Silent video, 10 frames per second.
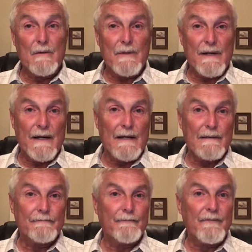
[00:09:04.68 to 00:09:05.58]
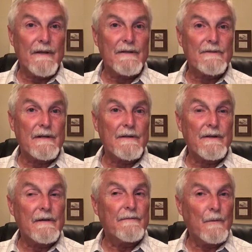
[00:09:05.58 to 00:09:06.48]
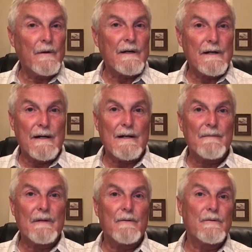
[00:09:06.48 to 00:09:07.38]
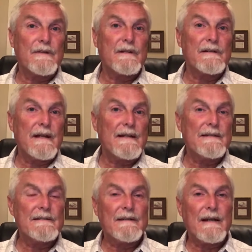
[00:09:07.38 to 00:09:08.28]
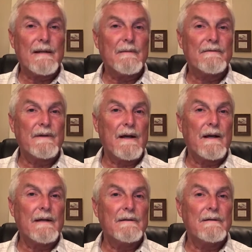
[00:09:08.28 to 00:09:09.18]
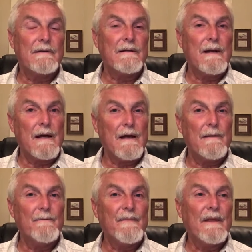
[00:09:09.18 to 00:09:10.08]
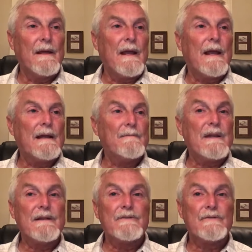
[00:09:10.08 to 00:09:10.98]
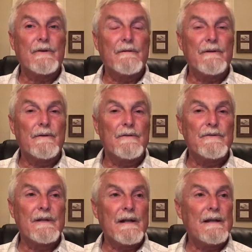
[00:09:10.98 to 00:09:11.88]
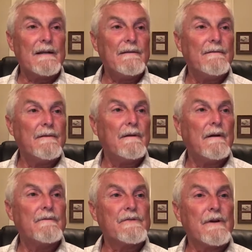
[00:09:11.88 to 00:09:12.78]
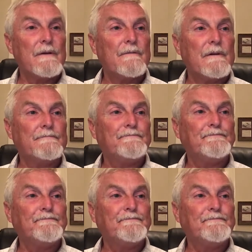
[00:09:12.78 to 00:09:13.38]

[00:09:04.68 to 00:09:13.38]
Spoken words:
Obadiah is a theophoric name. In other words, it contains the name of God, Yah, and it means servant or slave of Jehovah.